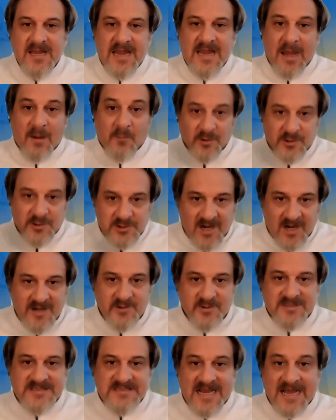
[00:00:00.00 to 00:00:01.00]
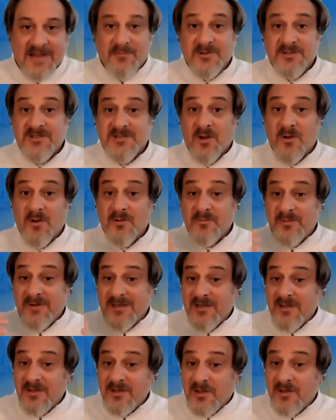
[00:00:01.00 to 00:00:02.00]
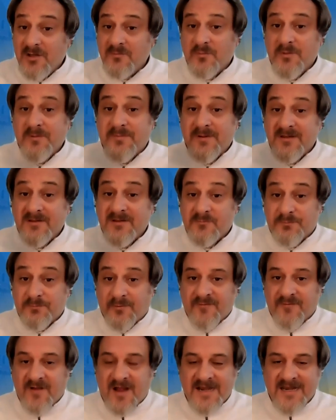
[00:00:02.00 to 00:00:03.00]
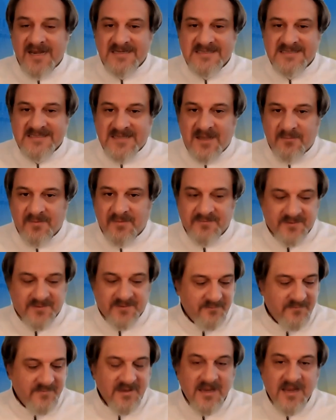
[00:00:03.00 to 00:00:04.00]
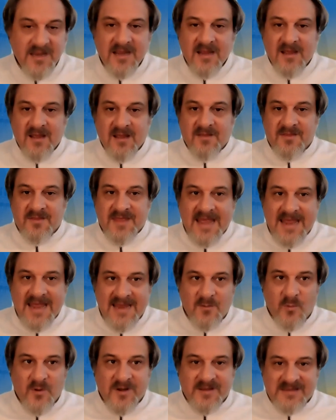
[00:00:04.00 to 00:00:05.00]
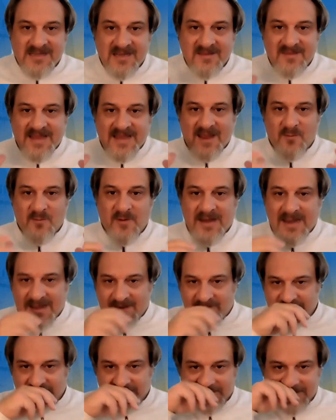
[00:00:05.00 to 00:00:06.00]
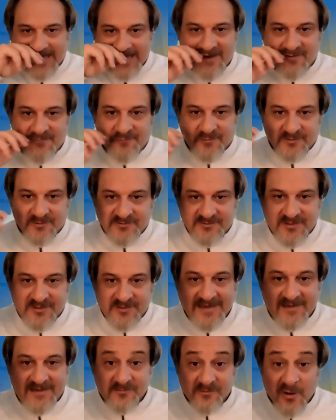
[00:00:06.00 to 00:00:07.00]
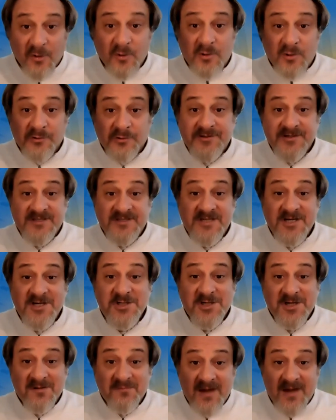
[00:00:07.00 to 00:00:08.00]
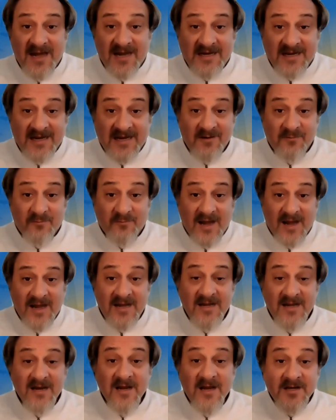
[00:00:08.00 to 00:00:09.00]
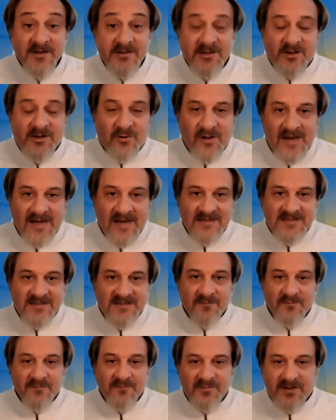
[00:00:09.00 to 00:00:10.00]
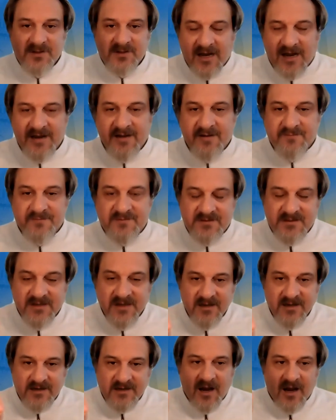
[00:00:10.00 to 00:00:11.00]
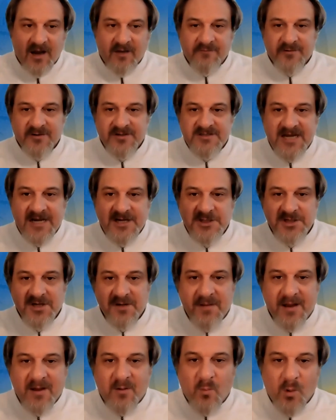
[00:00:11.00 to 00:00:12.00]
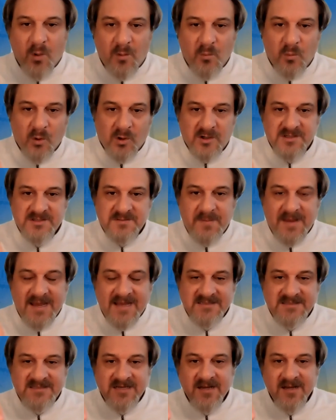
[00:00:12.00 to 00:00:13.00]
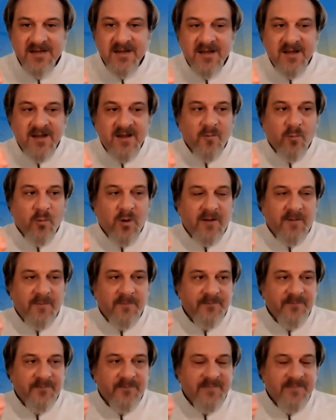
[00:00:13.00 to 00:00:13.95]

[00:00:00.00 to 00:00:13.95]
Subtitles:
And we're trying to establish them. We've been providing some of them. Then within that, we have to allow for like local decision making, right? To create some kind of conversation about what works best. Well,